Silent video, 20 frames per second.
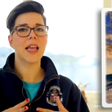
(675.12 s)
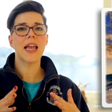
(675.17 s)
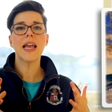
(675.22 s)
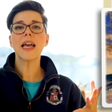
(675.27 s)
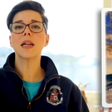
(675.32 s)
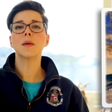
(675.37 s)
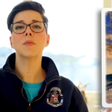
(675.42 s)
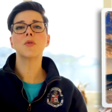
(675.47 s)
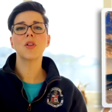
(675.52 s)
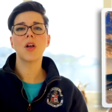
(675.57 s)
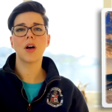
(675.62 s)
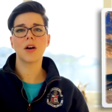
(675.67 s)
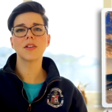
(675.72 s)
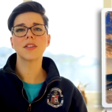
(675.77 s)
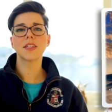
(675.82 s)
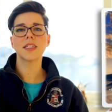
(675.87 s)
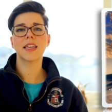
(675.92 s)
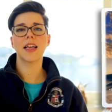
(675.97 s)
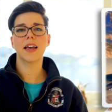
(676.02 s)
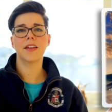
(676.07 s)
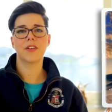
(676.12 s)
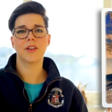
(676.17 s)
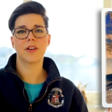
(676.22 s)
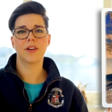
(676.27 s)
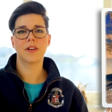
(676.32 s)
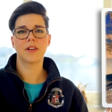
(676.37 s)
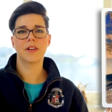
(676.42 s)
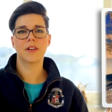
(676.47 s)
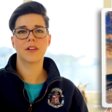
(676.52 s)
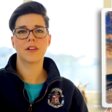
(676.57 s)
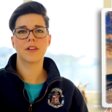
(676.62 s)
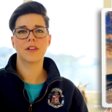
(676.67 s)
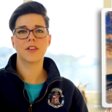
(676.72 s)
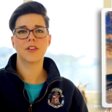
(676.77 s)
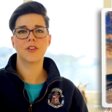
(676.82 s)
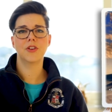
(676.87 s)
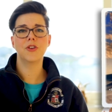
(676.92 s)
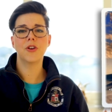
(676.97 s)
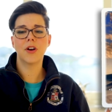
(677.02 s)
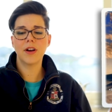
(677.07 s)
animal altogether.
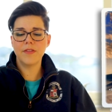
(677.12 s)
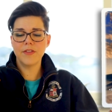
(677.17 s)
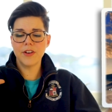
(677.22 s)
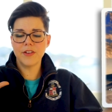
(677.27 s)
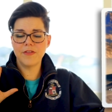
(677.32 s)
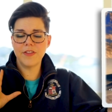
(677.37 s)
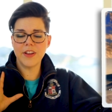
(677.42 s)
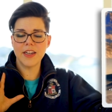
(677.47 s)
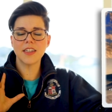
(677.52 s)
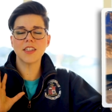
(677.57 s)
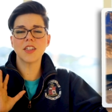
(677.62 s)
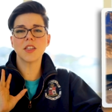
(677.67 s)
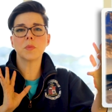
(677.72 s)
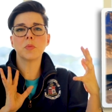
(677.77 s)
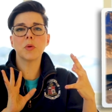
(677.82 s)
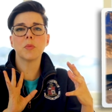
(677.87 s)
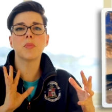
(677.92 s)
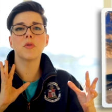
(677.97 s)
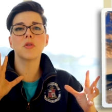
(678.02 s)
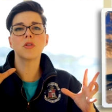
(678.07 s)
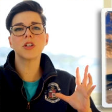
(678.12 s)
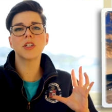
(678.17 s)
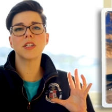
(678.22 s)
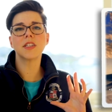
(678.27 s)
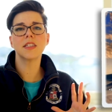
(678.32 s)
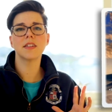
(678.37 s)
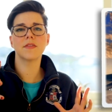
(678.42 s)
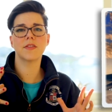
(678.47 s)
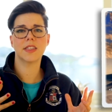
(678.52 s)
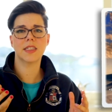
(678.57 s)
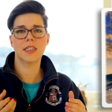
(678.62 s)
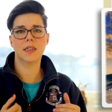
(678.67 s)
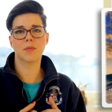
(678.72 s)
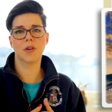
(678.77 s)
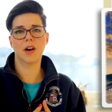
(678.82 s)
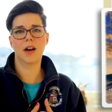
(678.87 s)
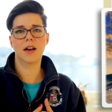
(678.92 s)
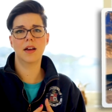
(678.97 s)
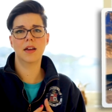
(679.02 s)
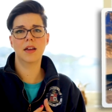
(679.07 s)
You don't even fit into the proportions of a
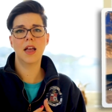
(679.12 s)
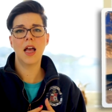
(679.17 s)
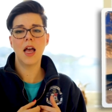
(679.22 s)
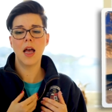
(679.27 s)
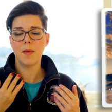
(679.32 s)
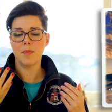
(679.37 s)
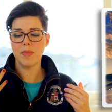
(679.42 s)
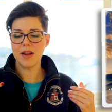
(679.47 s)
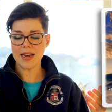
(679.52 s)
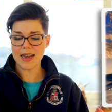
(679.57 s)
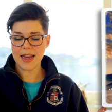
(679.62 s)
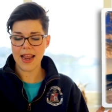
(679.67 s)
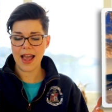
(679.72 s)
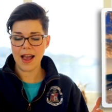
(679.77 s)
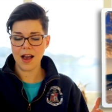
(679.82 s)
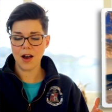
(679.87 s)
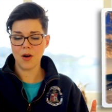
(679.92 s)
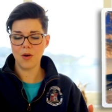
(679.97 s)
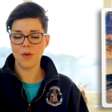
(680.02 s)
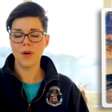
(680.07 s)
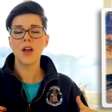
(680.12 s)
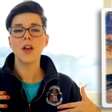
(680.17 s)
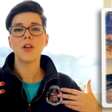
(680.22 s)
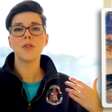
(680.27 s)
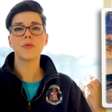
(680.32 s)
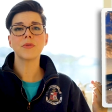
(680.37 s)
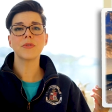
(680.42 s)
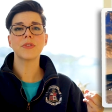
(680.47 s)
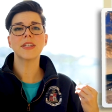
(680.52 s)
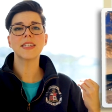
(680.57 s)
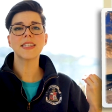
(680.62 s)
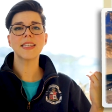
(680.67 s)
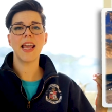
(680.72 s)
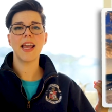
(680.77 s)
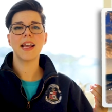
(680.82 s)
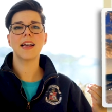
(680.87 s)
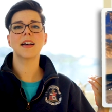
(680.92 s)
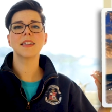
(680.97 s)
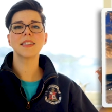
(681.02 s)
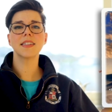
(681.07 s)
zebra. But now, through this
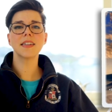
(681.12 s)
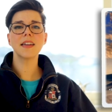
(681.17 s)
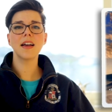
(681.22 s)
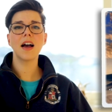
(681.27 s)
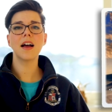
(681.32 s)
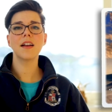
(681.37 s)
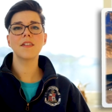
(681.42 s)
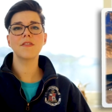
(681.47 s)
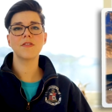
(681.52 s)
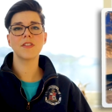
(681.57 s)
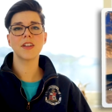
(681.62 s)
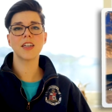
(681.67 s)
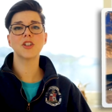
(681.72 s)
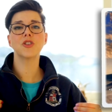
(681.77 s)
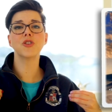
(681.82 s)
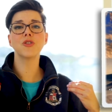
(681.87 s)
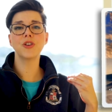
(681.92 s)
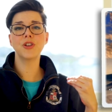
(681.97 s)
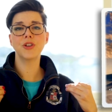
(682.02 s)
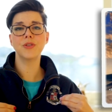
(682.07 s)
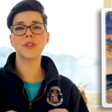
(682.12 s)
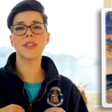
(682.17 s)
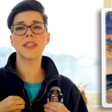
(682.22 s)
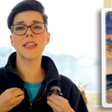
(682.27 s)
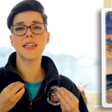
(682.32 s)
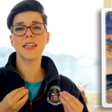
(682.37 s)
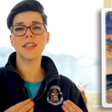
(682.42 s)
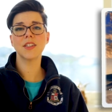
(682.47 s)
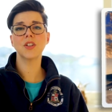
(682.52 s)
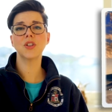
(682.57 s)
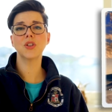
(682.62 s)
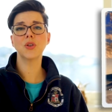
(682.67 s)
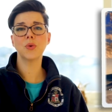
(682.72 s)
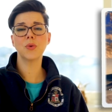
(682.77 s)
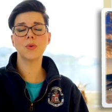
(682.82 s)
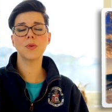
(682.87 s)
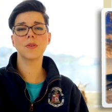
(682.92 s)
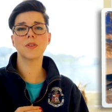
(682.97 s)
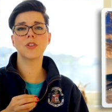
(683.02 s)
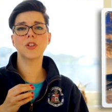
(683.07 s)
chaos and conflict, you're using it as a
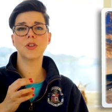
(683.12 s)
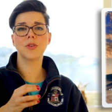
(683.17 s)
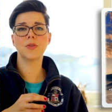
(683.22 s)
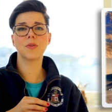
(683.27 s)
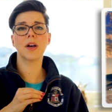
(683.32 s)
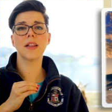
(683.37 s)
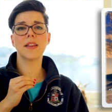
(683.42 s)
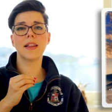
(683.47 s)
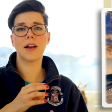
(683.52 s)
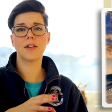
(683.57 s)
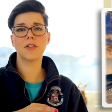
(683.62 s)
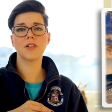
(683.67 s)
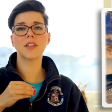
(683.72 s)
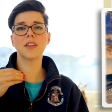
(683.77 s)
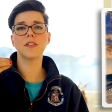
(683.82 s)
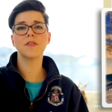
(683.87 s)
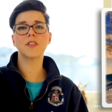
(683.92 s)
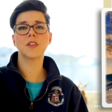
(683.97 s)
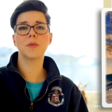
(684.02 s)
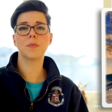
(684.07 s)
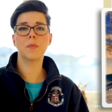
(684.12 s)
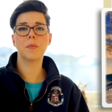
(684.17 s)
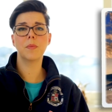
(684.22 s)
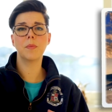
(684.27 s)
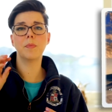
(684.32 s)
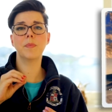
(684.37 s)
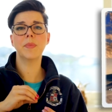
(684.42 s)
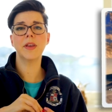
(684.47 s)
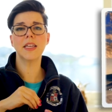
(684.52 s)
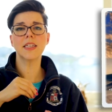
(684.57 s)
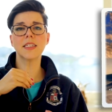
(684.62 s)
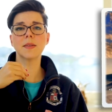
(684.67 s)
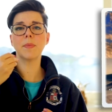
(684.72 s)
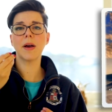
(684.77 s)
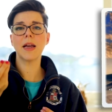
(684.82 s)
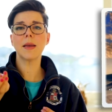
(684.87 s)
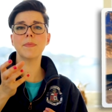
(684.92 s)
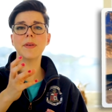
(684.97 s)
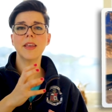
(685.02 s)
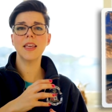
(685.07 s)
tool to allow yourself to, piece
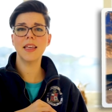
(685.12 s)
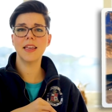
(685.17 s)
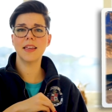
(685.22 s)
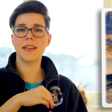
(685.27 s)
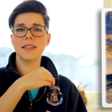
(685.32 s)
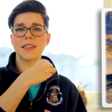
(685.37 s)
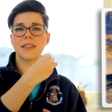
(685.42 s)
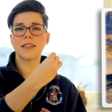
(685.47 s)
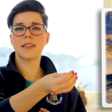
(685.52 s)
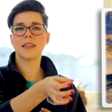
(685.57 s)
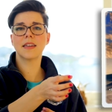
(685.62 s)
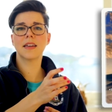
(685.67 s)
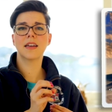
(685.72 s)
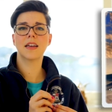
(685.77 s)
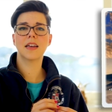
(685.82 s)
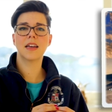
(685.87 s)
by piece,